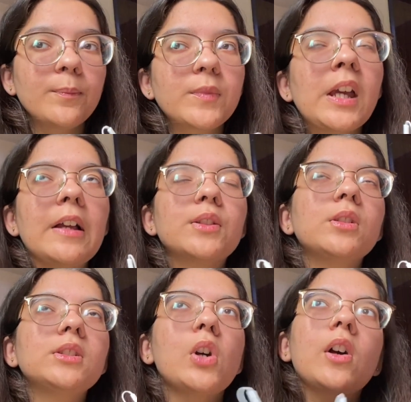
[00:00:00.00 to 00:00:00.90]
Yeah, so
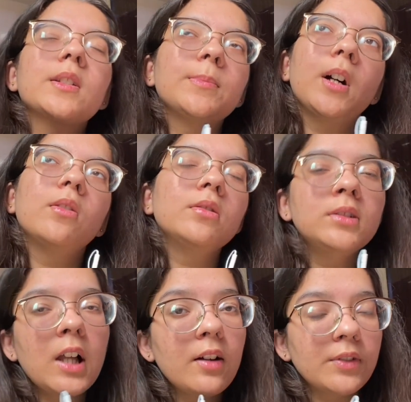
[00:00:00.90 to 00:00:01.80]
it talks about
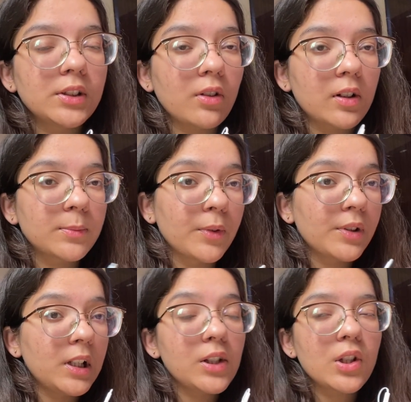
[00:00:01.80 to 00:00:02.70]
love, it talks about
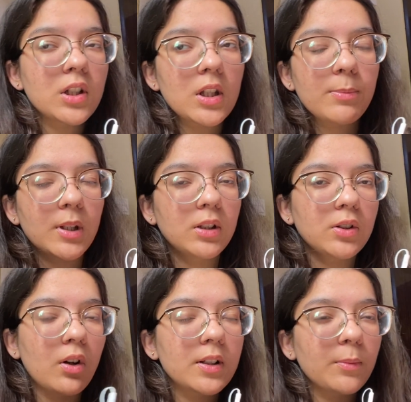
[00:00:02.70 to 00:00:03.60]
relationships, it
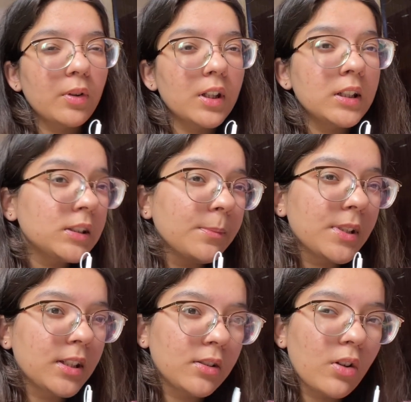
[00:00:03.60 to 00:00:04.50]
talks about
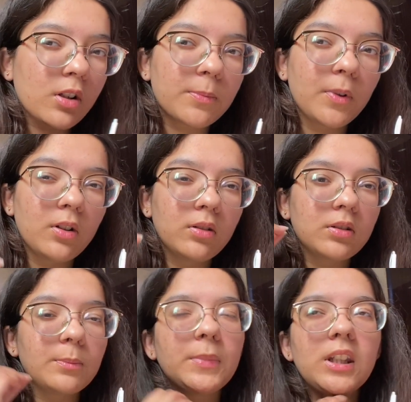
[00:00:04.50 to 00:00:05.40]
intimacy, it talks
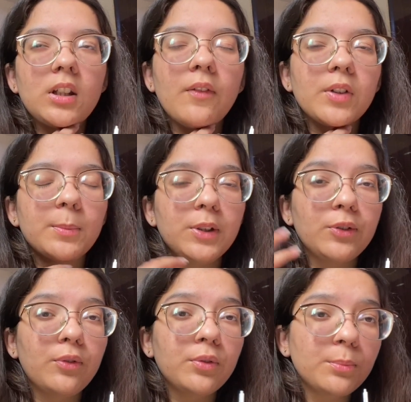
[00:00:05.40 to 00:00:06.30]
about being comfortable in
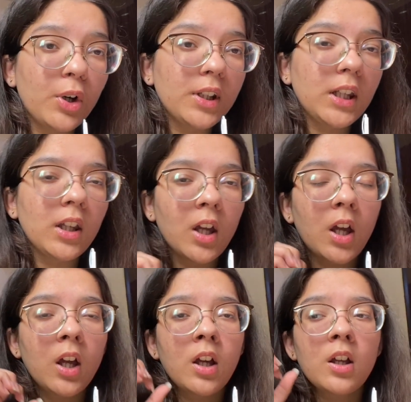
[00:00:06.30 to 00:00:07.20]
your own body,
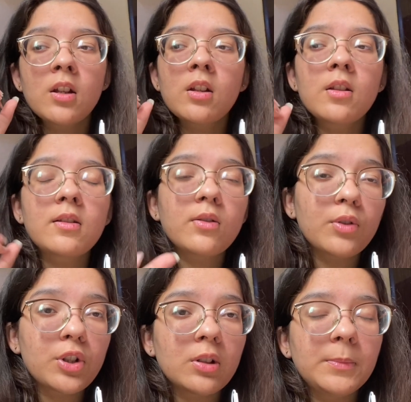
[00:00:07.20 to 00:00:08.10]

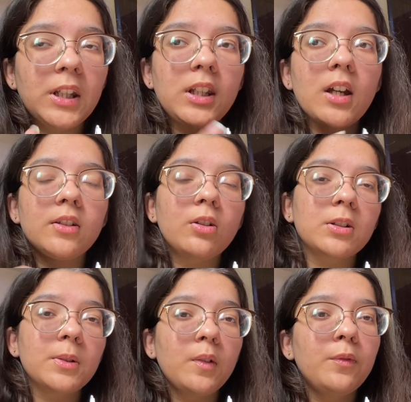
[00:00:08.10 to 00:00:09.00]
social media, it
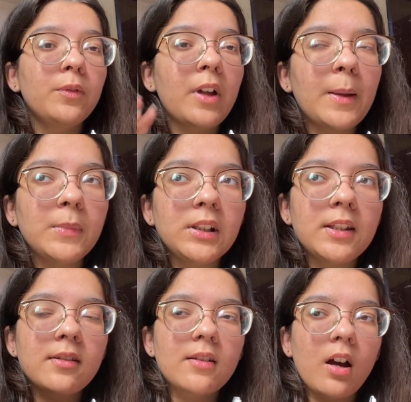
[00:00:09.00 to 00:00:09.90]
talks about family
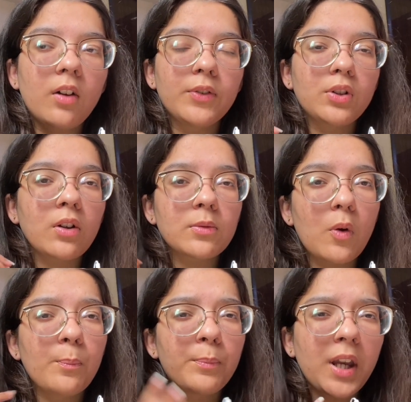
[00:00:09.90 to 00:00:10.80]
stuff, it talks
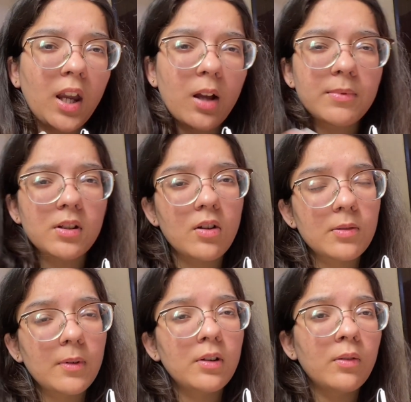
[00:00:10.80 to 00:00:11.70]
about breakups, it talks
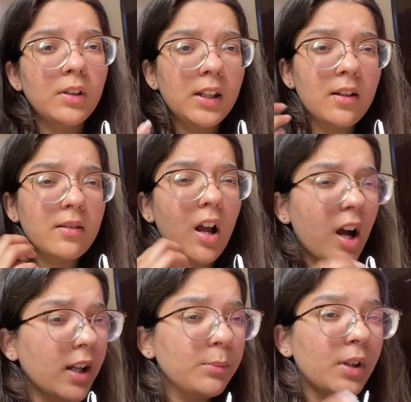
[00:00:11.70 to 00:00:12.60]
about loneliness,
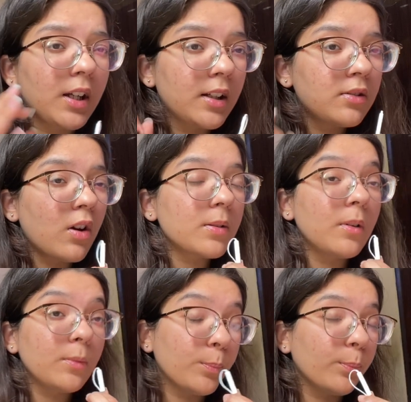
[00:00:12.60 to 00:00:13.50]
heartbreak, it talks
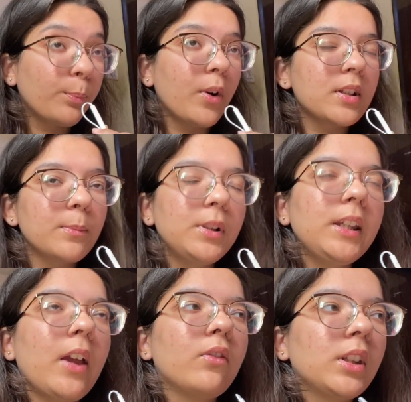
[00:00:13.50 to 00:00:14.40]
about
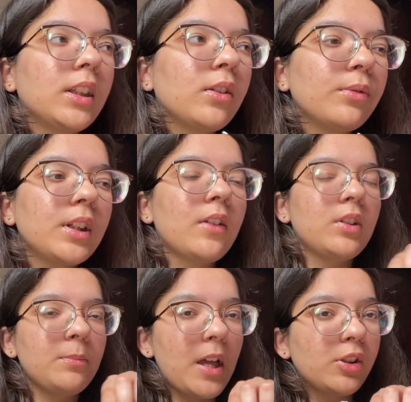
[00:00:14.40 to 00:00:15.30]
possibly everything you can ever
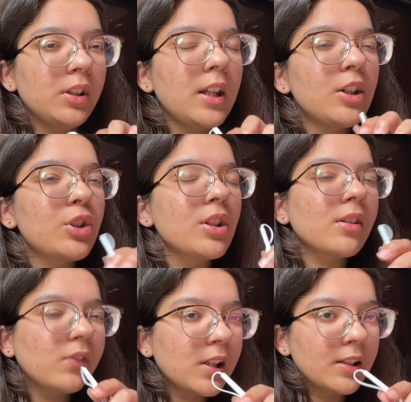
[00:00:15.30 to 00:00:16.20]
imagine, and it
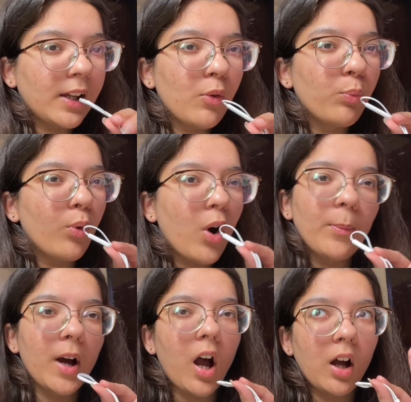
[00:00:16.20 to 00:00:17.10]
just feels like a
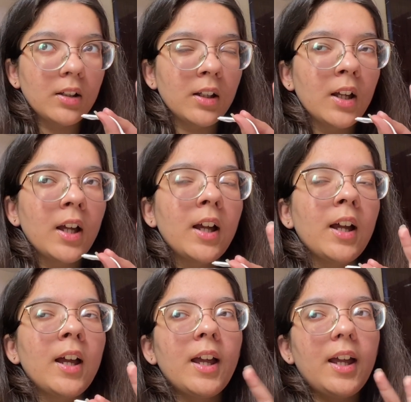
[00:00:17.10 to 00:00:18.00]
warm hug.
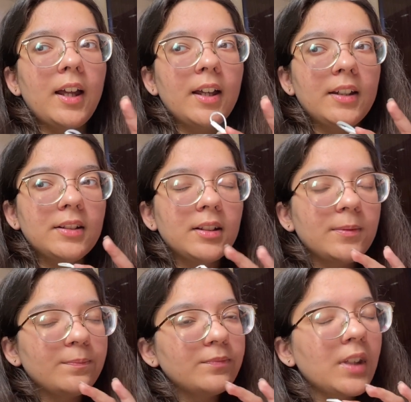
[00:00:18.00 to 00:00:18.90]
And
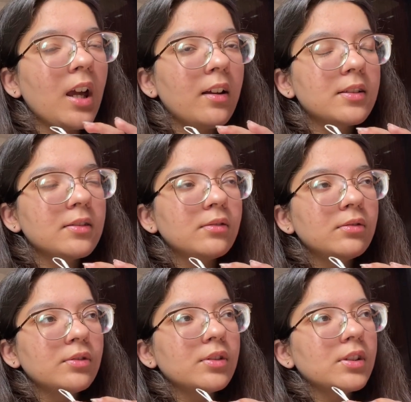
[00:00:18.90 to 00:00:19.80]
yeah,
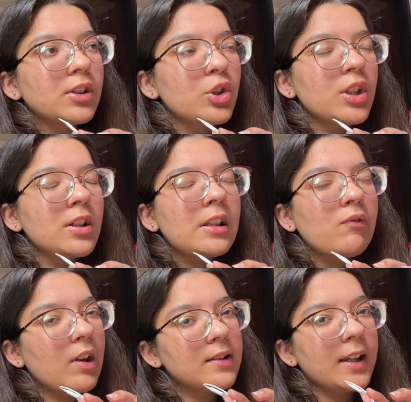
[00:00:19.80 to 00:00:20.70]
so she just
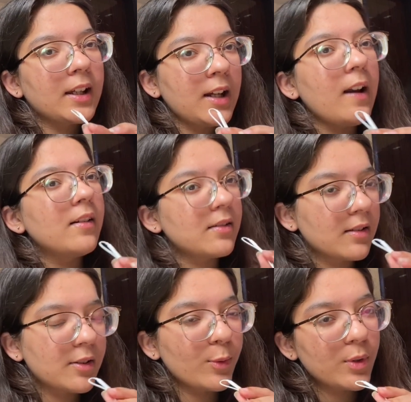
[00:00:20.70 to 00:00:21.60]
feels like an elder
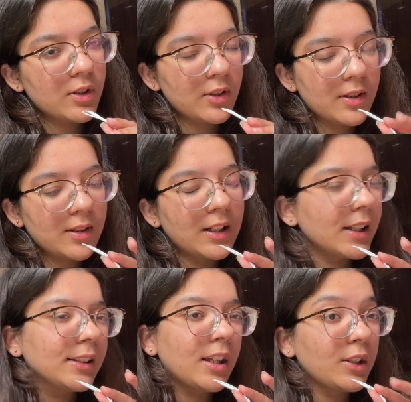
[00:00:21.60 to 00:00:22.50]
sister who's just
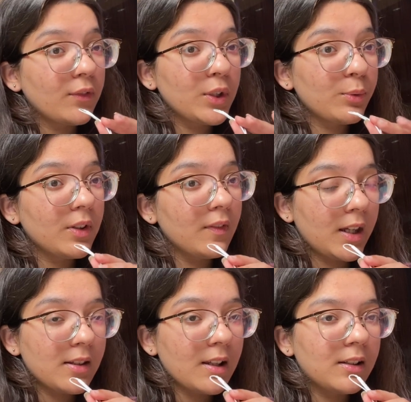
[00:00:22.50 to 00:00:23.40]
sitting there giving you
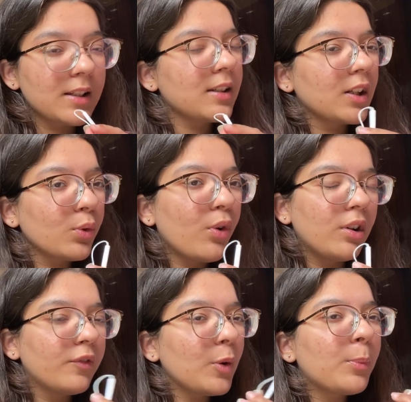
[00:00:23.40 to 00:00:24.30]
advice and listening to
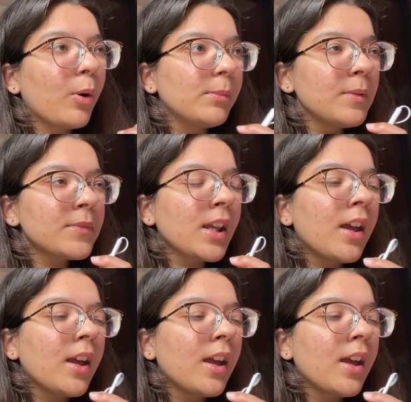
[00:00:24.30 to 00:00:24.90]
all of your problems.